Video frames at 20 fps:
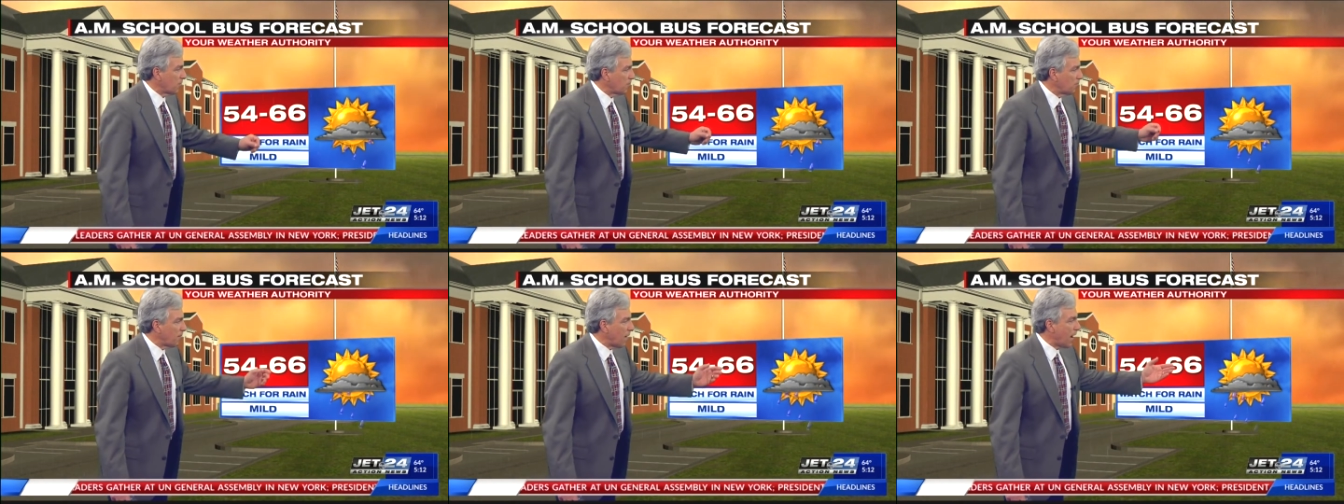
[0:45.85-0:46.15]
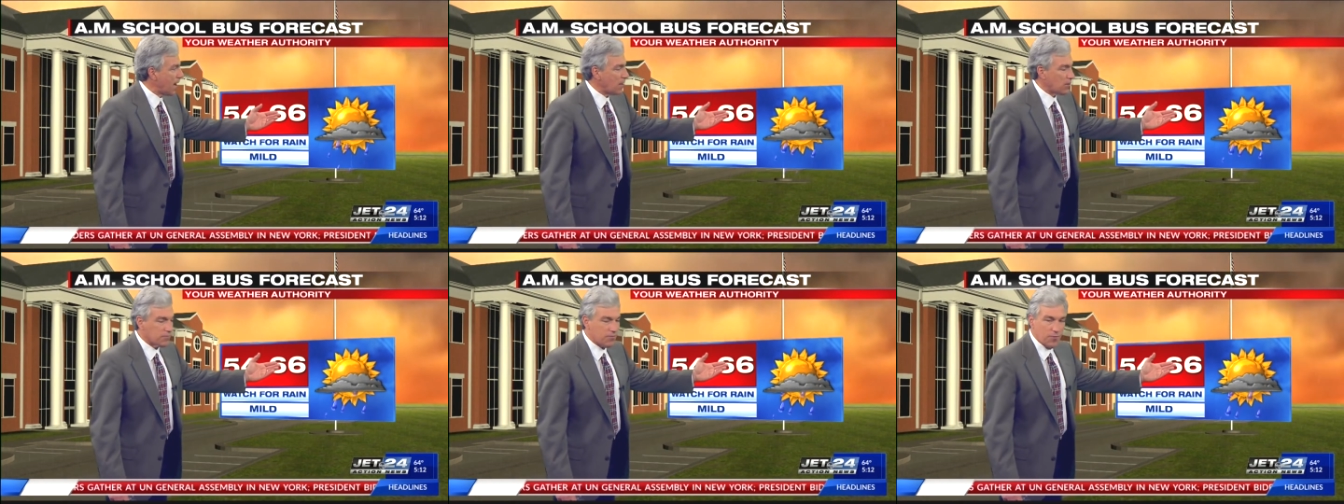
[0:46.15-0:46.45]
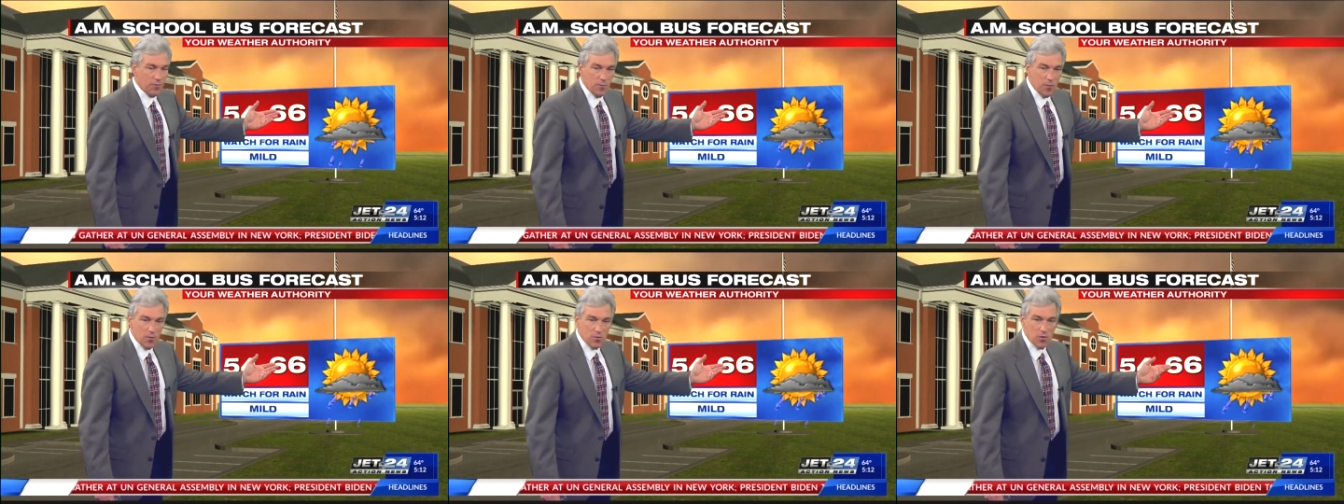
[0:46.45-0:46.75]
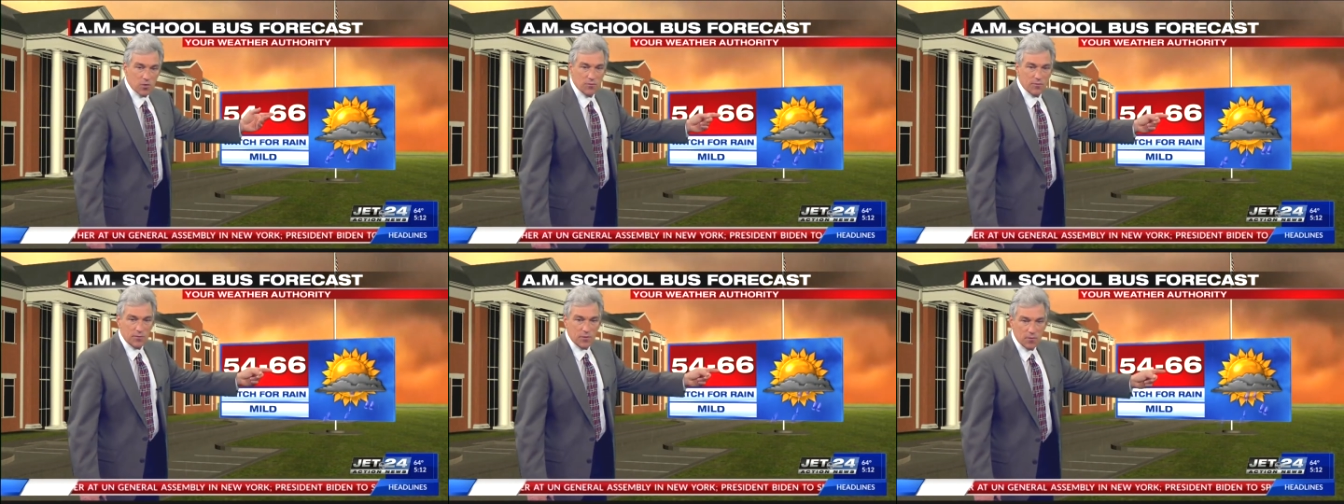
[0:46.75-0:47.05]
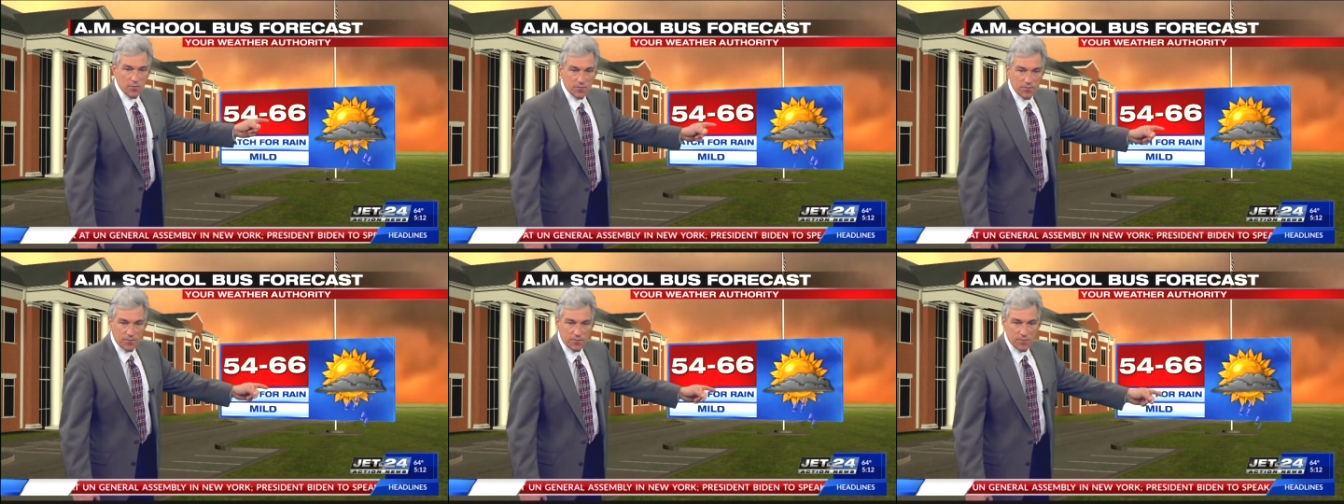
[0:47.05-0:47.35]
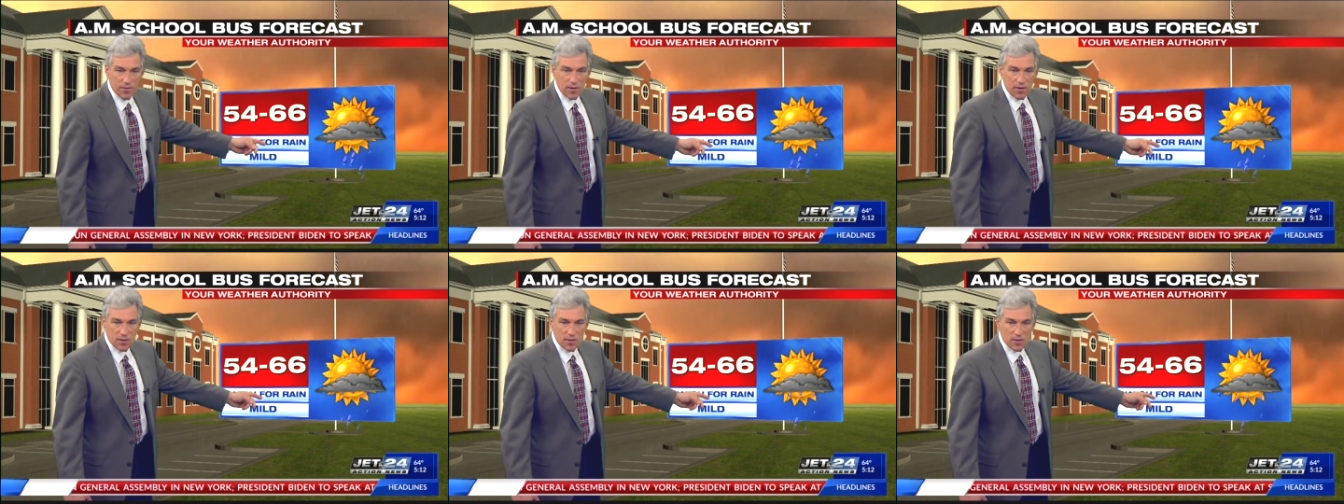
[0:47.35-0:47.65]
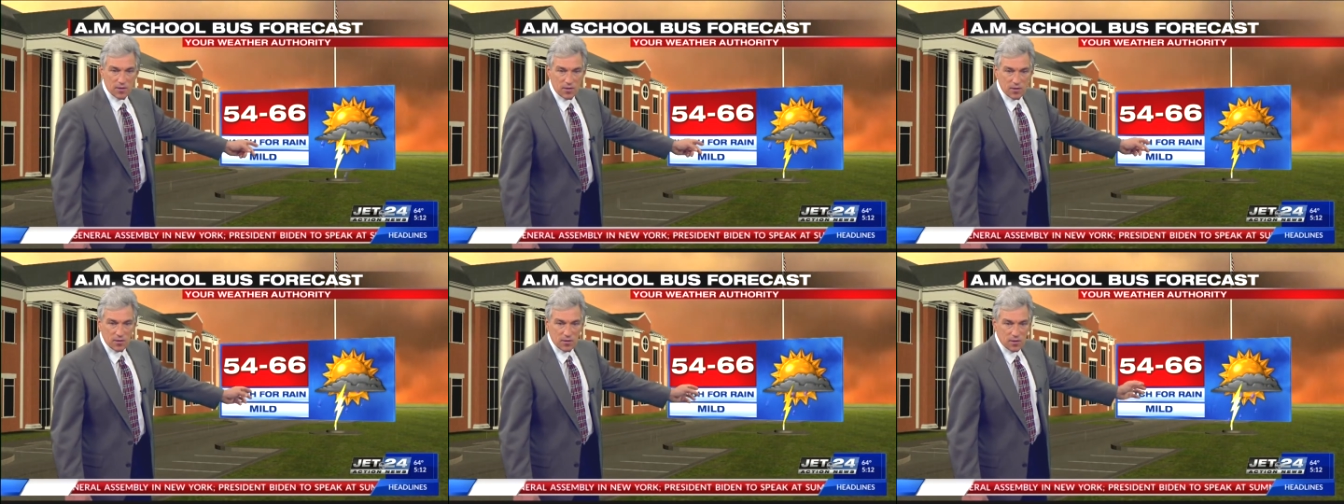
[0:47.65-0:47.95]
mild for most of you, uh,
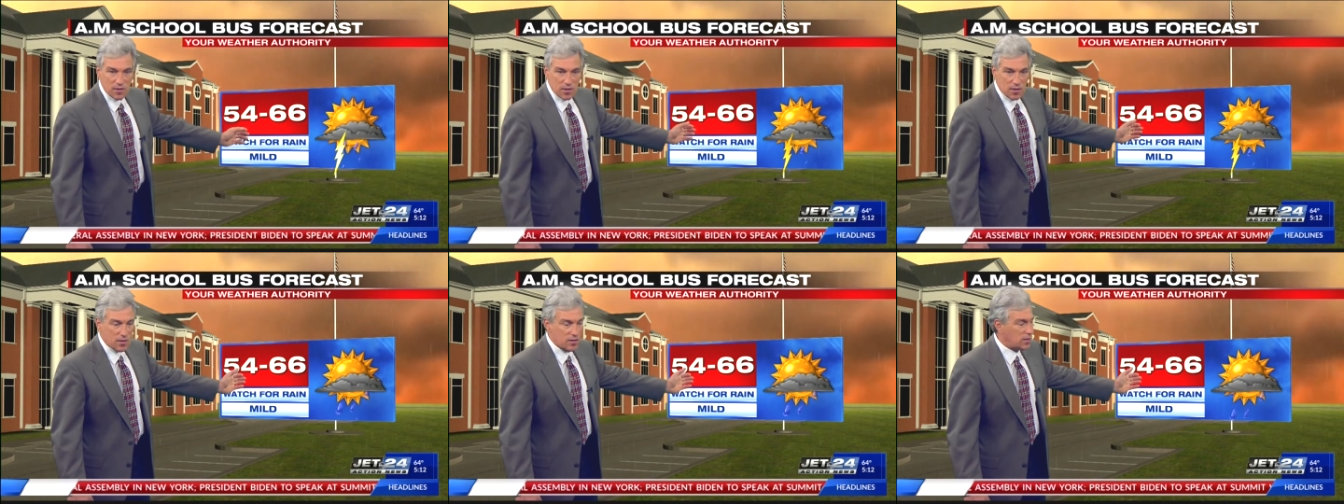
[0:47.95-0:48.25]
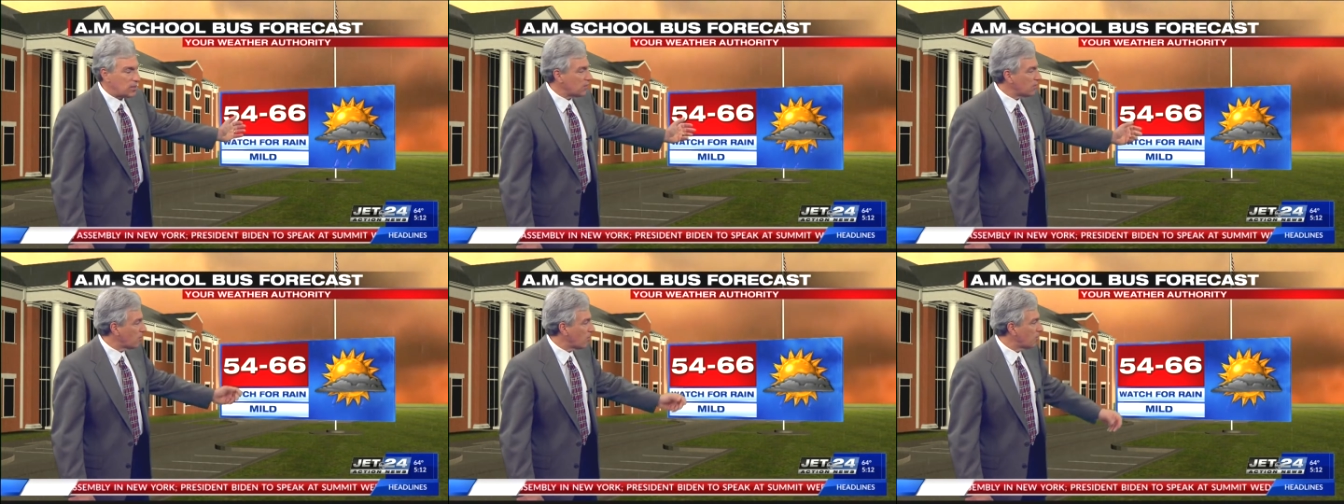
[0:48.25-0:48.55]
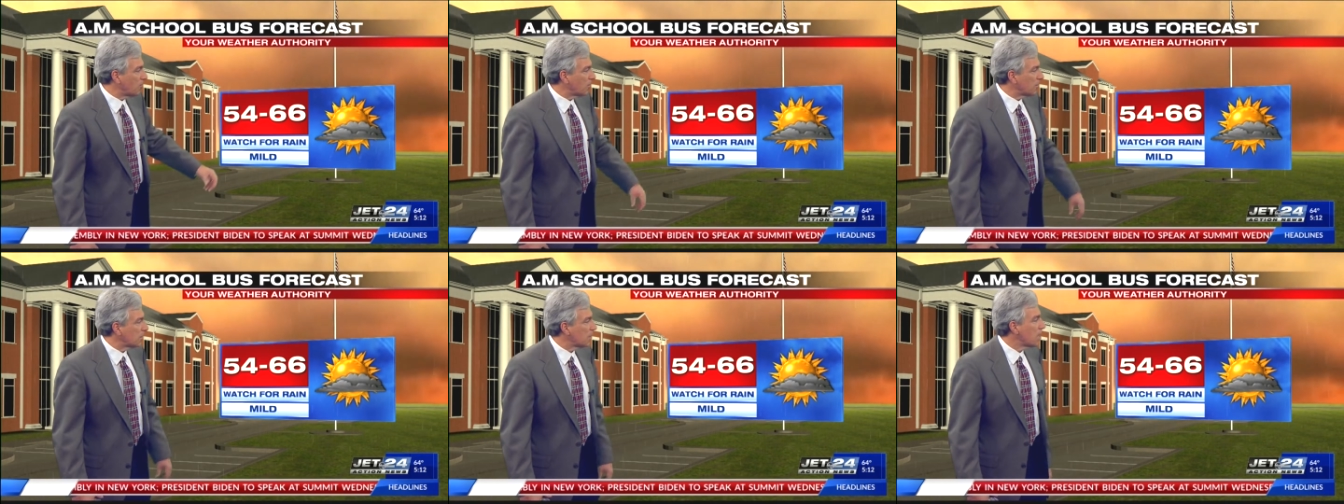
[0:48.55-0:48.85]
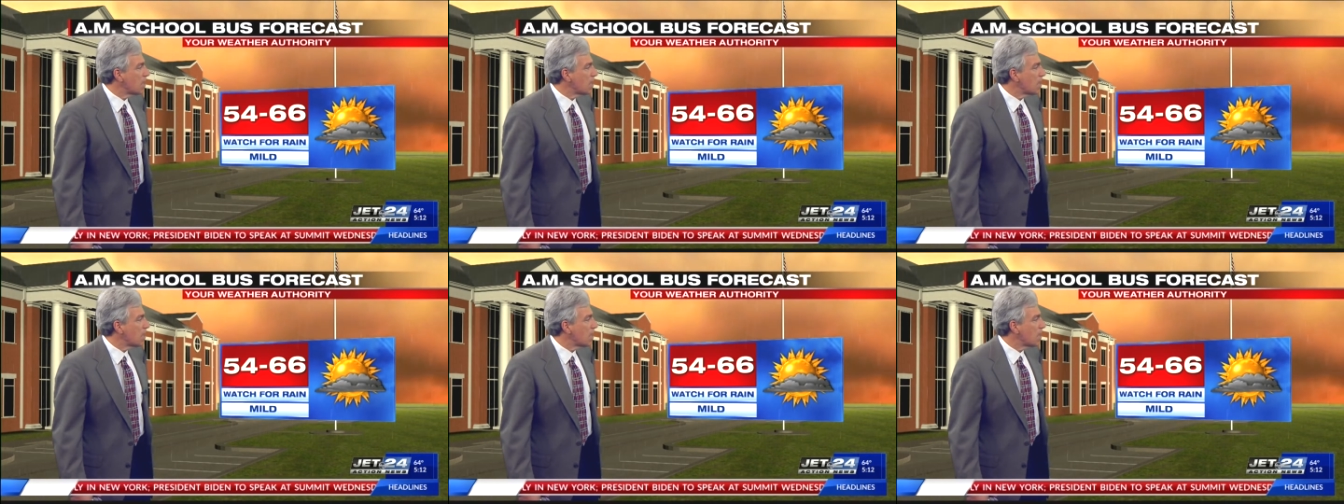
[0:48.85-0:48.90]
60s though, but